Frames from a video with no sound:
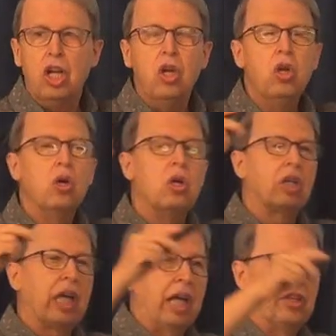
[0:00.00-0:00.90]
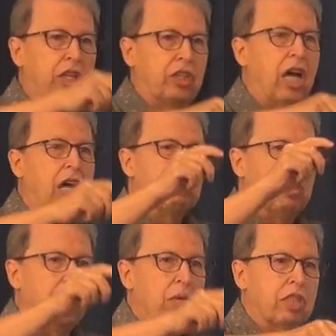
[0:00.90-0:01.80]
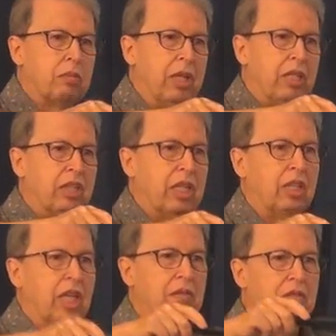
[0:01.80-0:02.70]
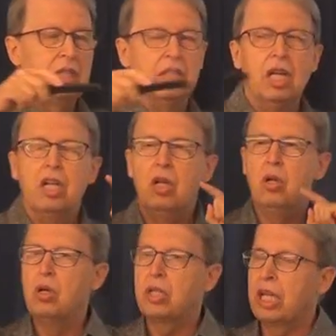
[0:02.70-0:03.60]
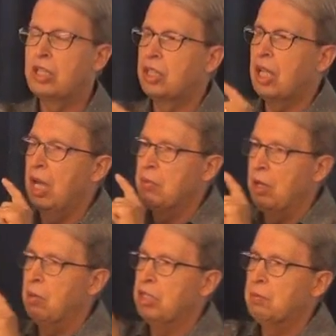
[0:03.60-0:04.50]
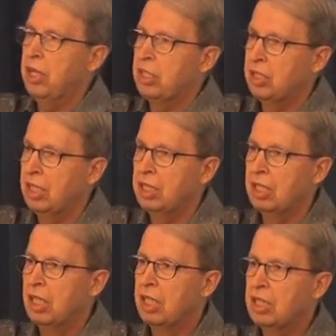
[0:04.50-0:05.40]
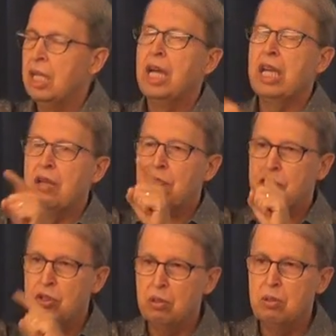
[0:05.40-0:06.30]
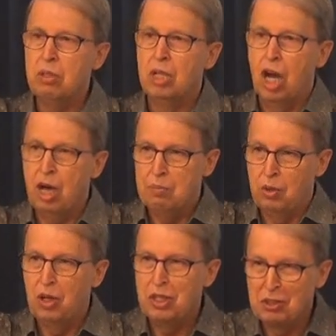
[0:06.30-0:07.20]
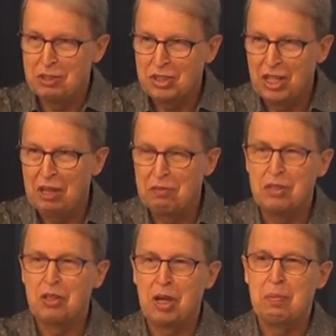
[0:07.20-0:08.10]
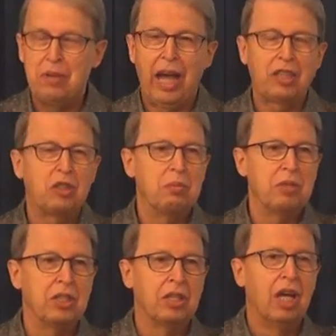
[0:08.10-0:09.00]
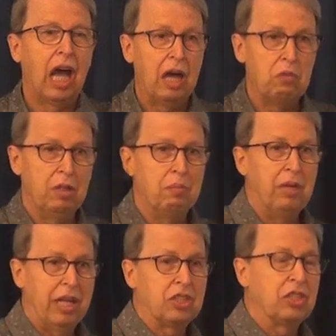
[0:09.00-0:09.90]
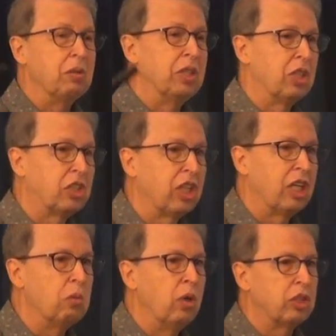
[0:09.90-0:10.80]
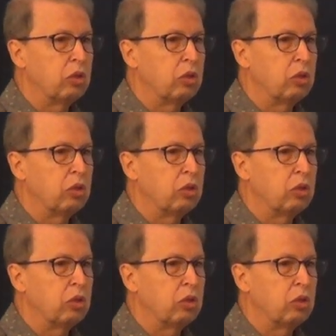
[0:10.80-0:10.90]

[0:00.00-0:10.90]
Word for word: Look at the time when I was blessing David. Look at the time I was blessing. If you humble yourself, you come back to me, I will bless you in the same way.